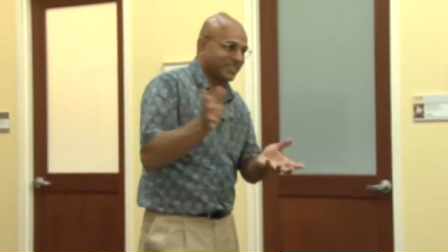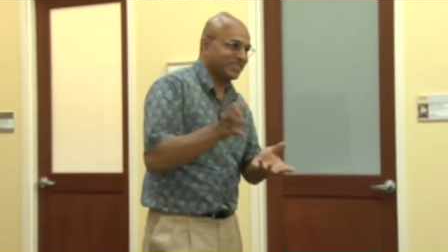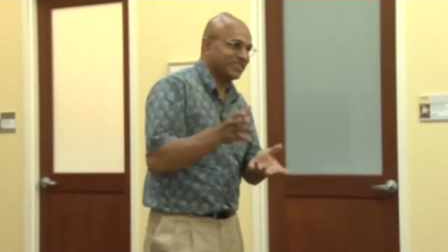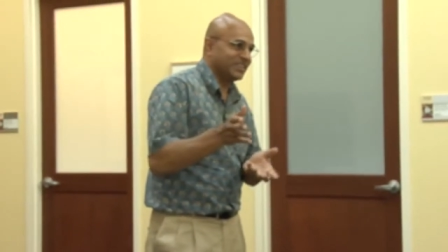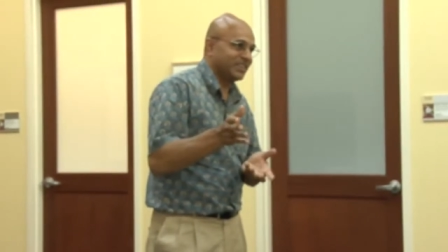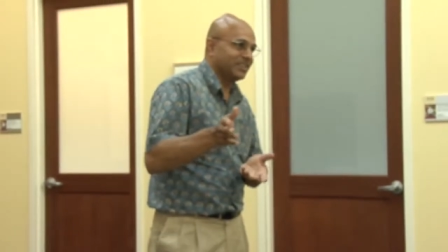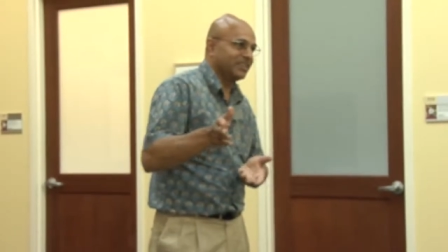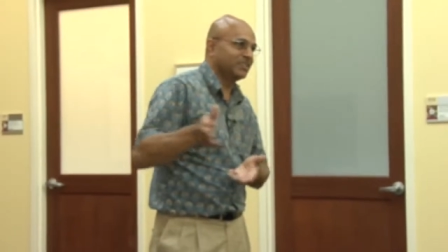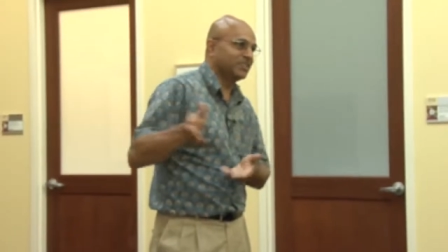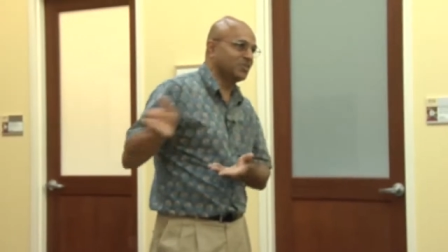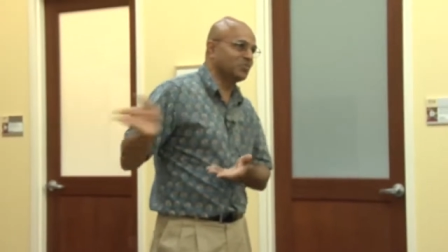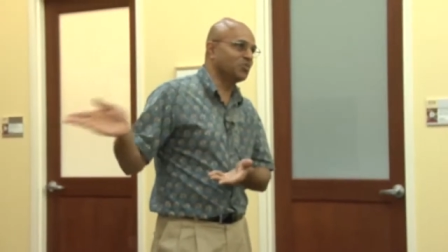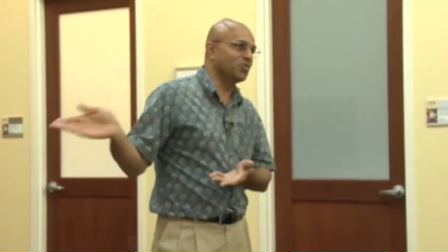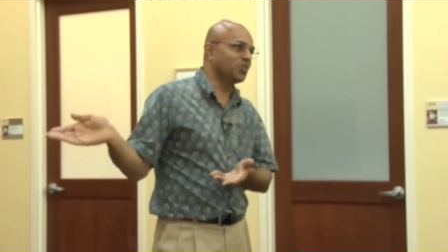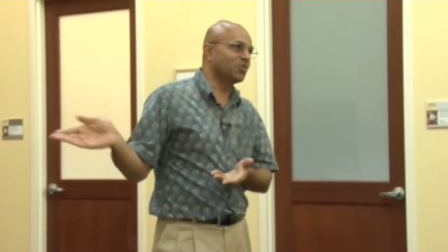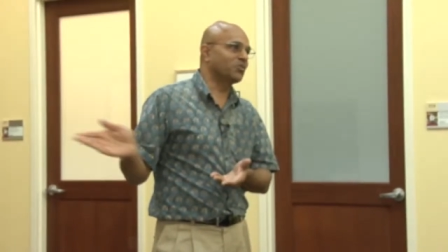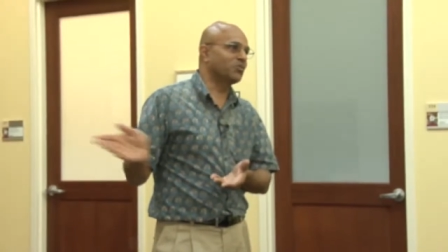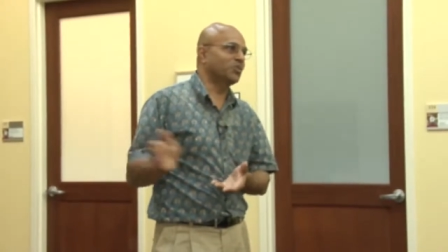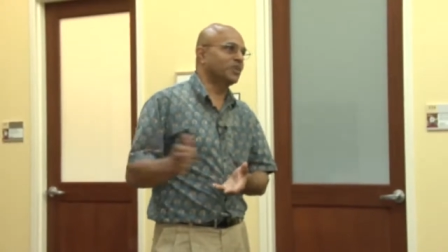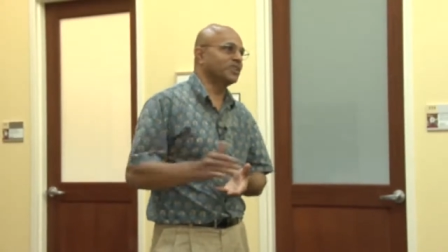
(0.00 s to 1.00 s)
it. And in the
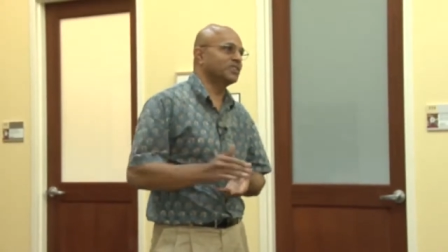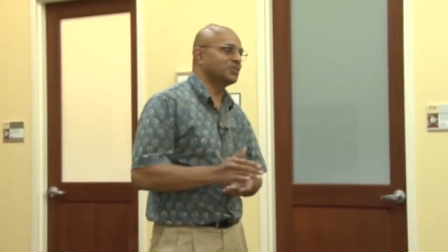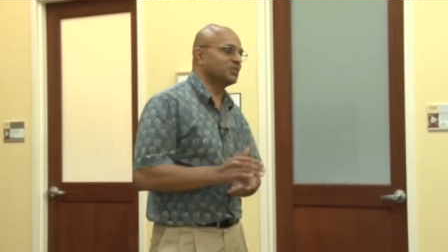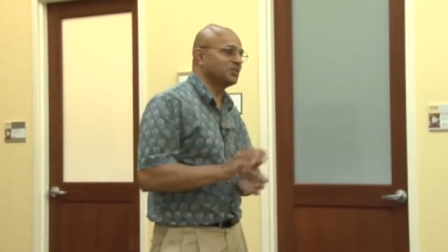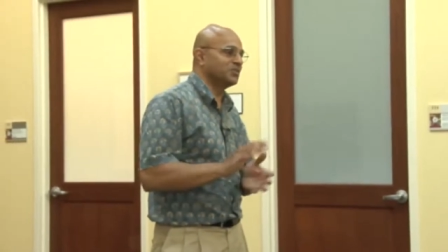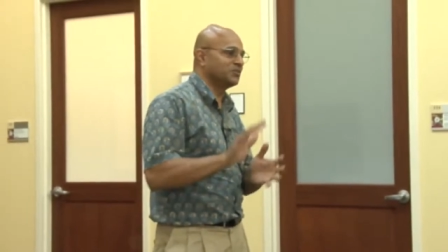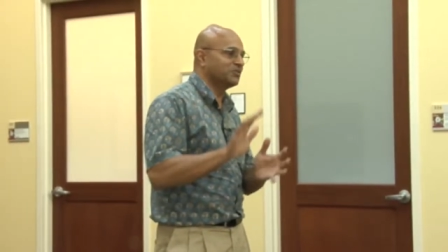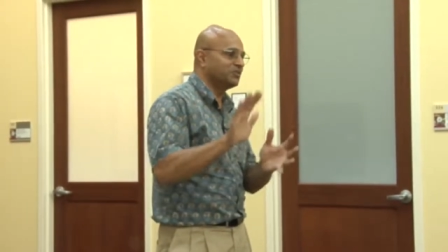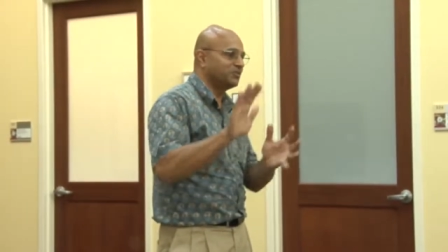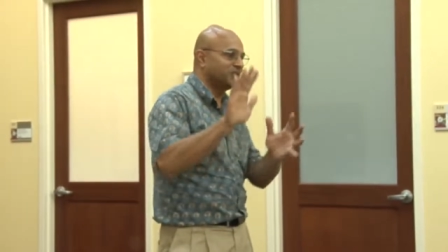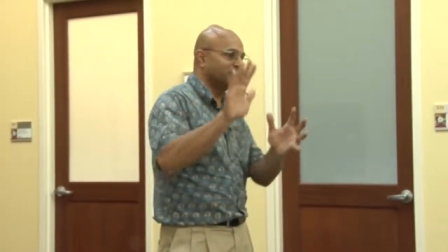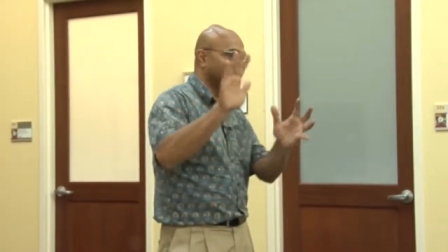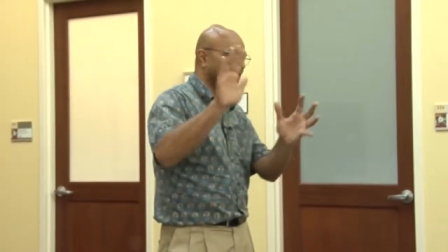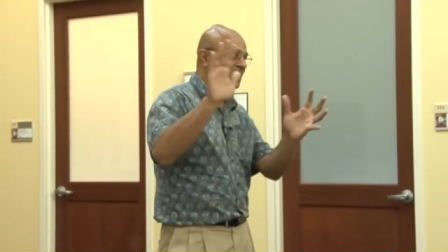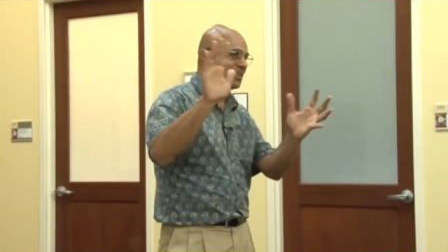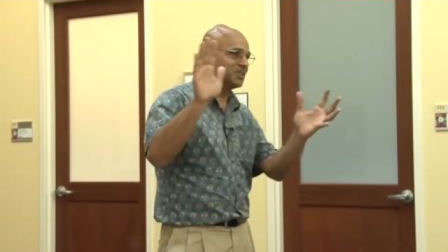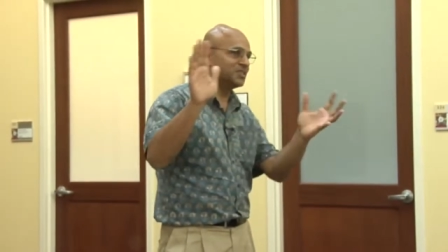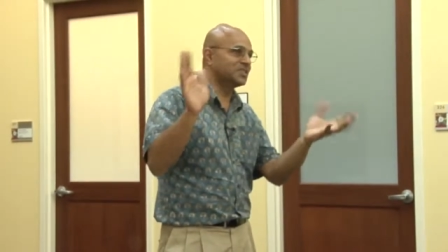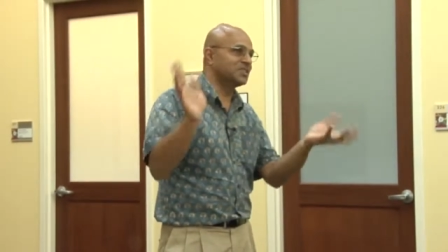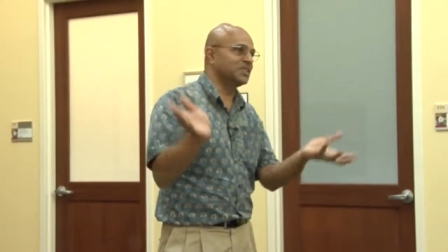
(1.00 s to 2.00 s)
book, we sort of
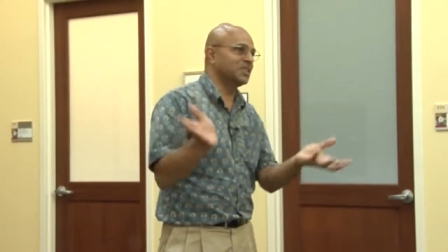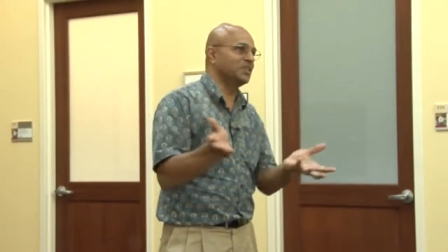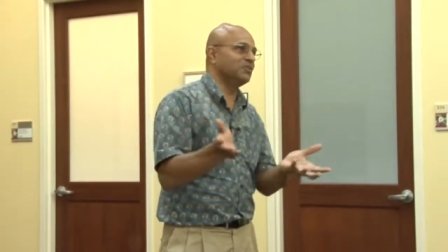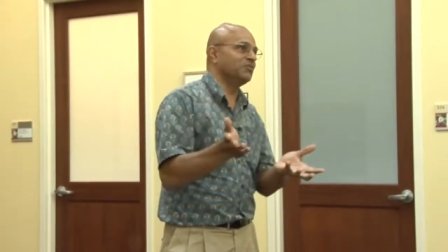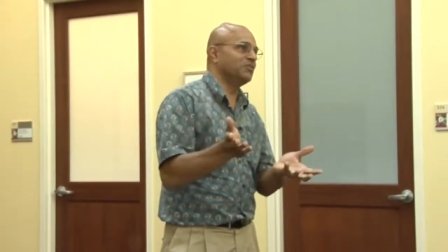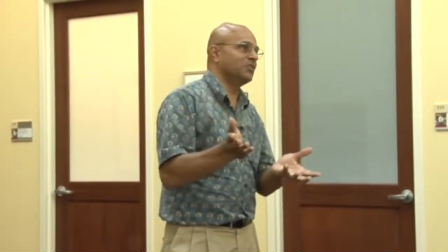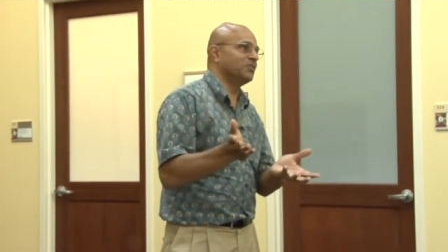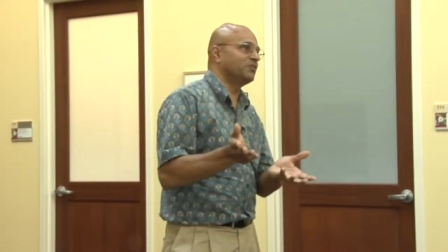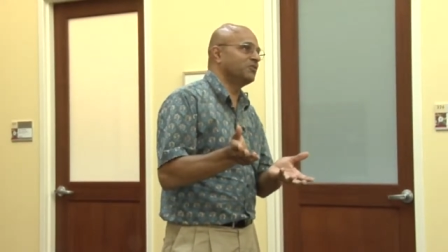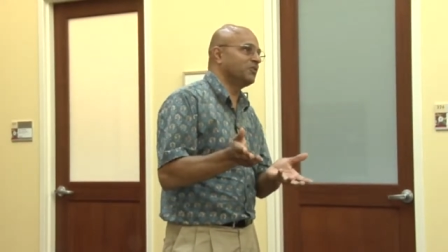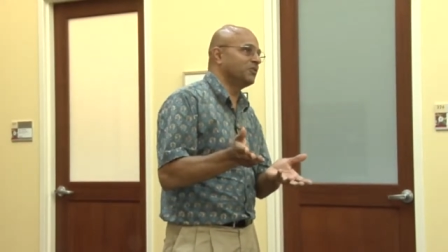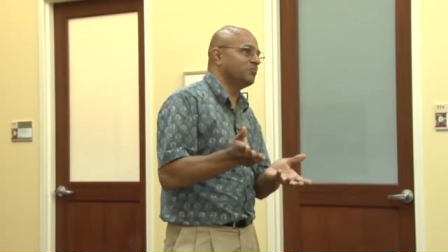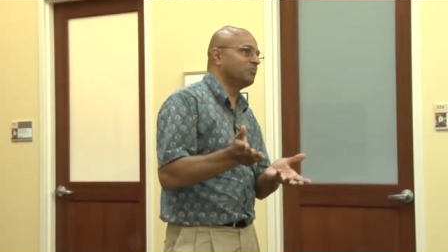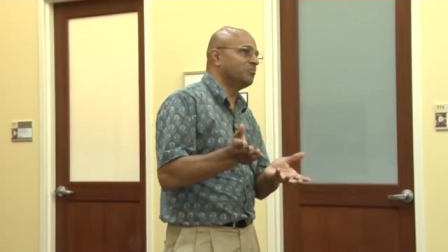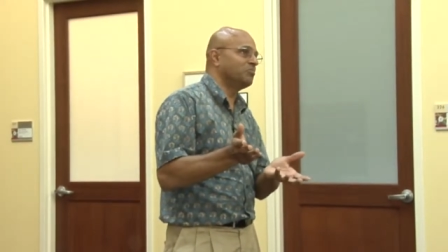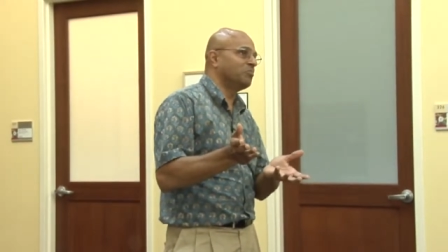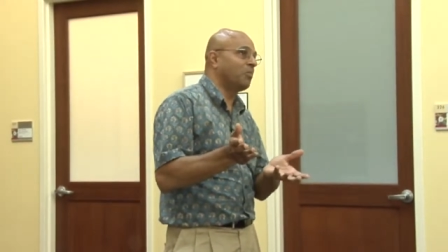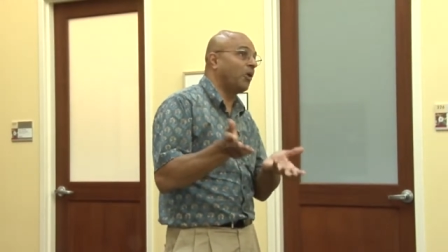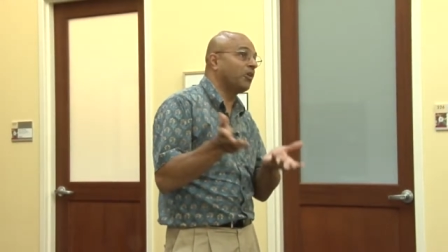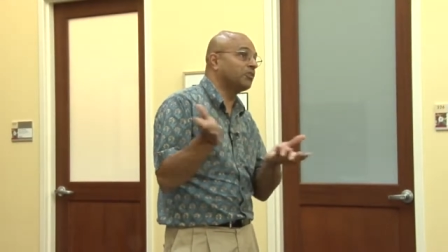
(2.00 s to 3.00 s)
conceive of a
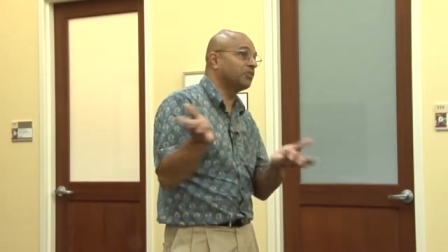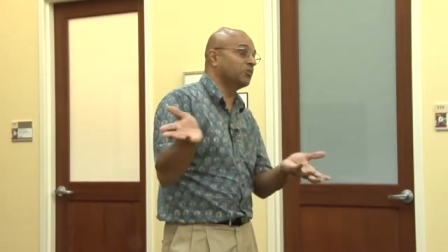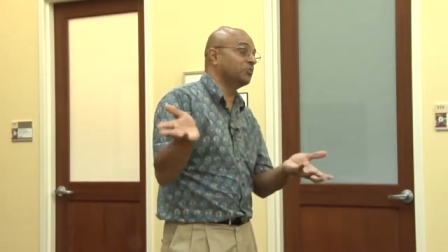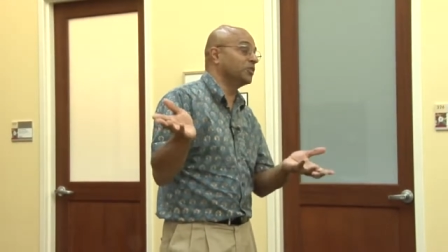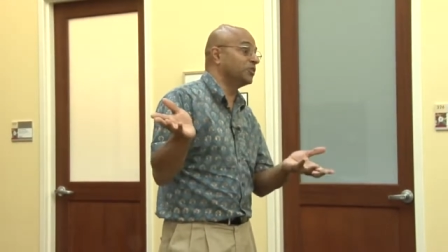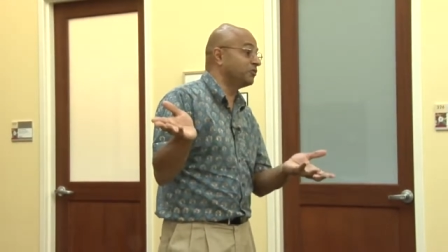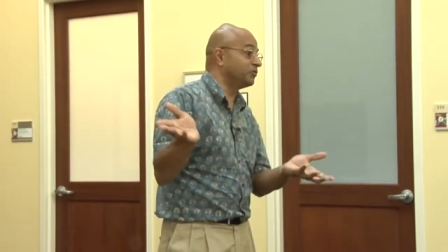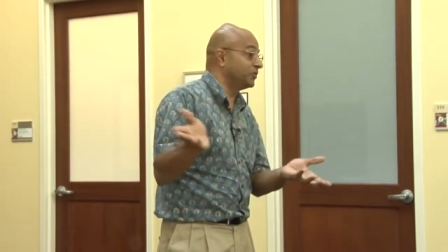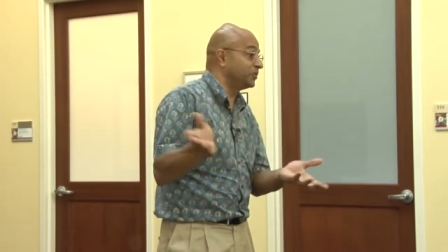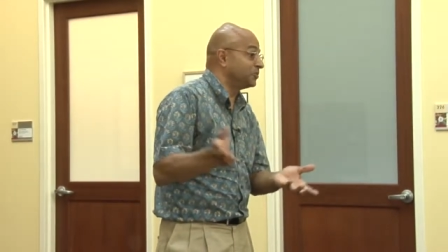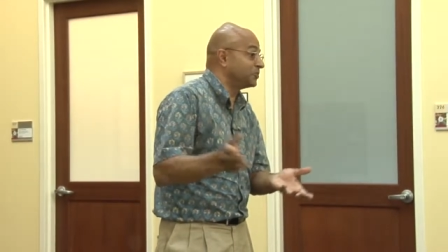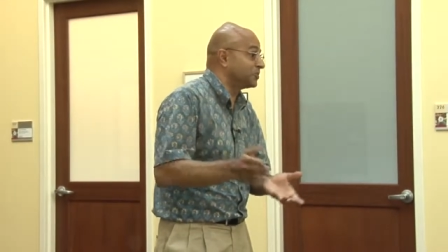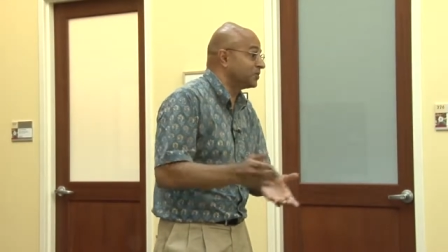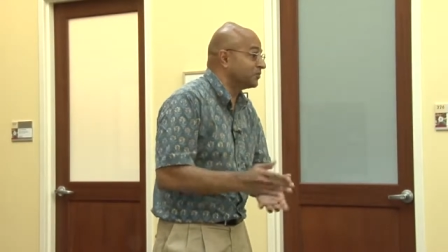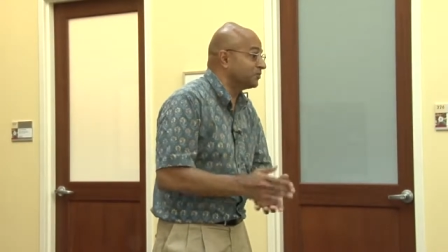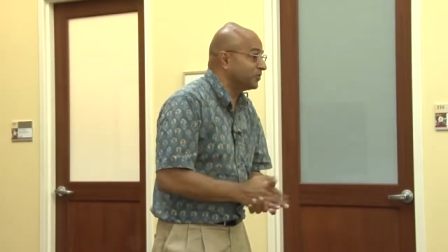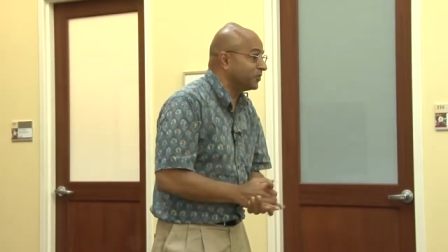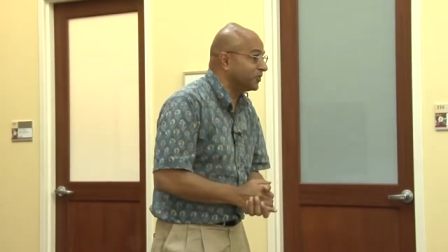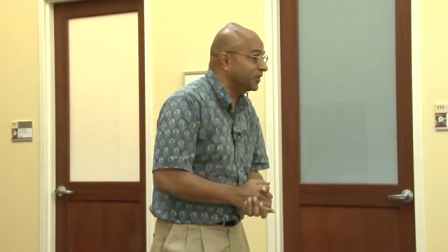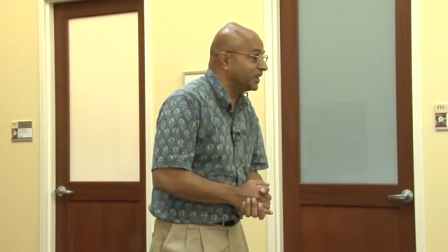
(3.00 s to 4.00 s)
possible future
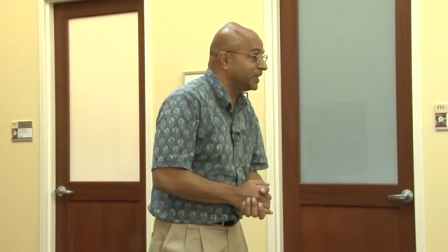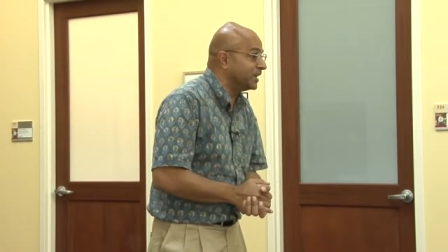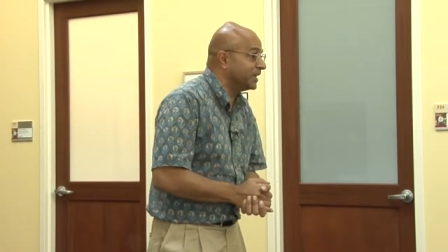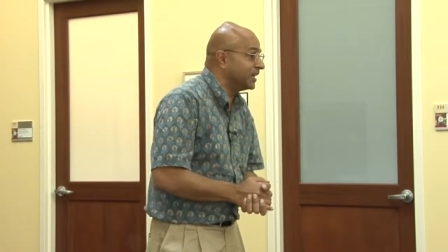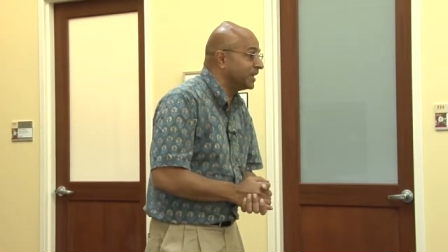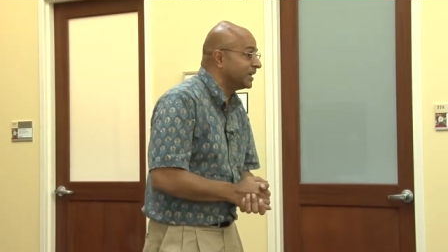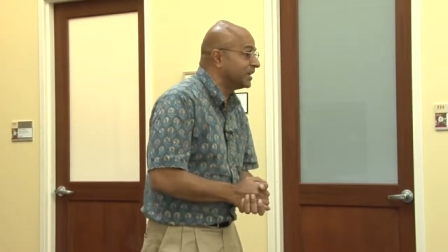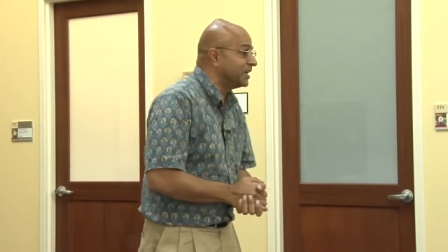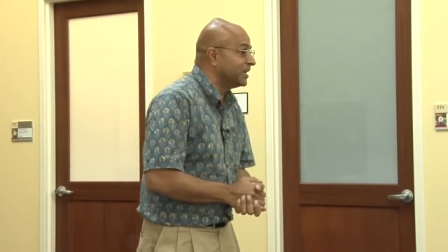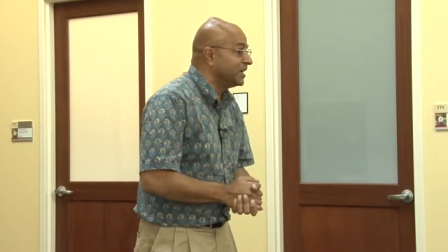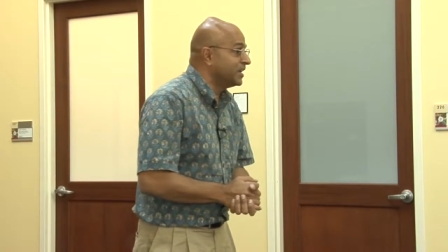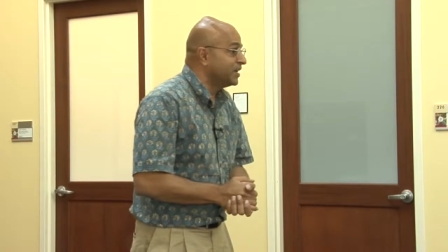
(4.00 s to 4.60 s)
for India